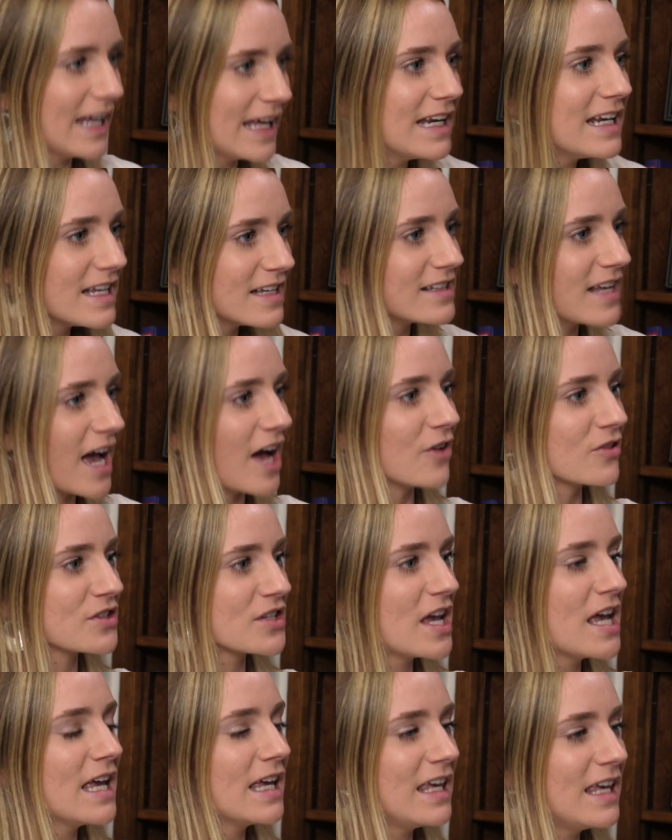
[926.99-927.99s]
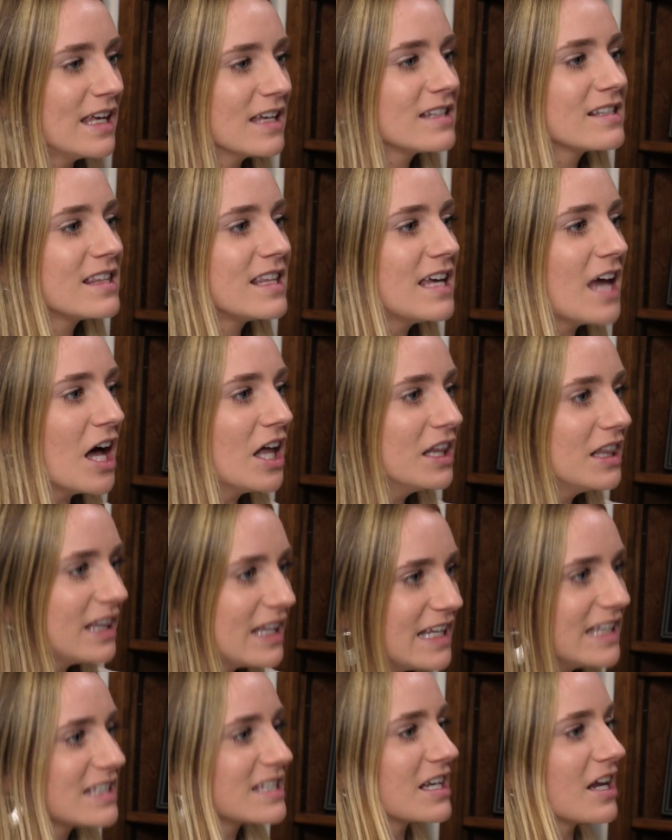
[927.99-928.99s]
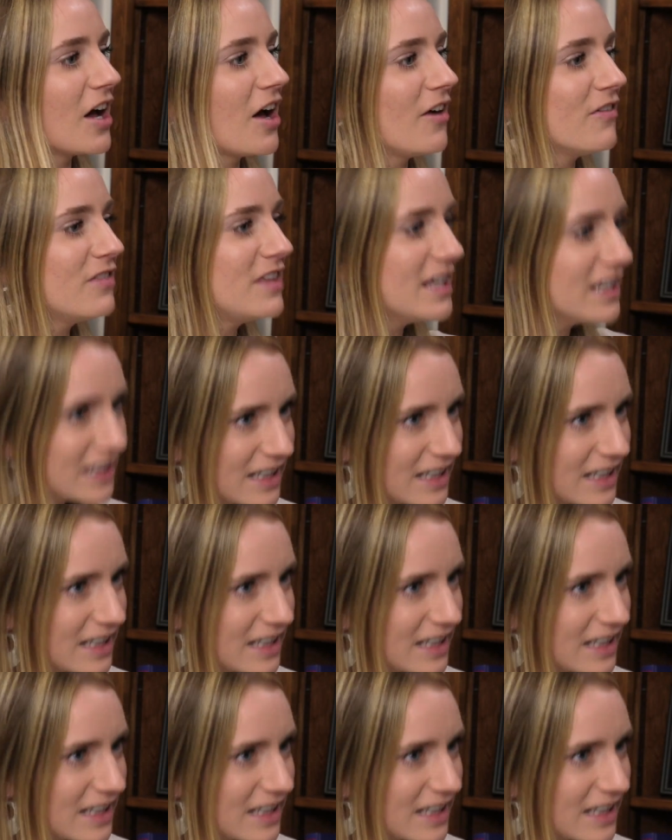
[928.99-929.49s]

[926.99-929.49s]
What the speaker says: in his house. He is the elite of the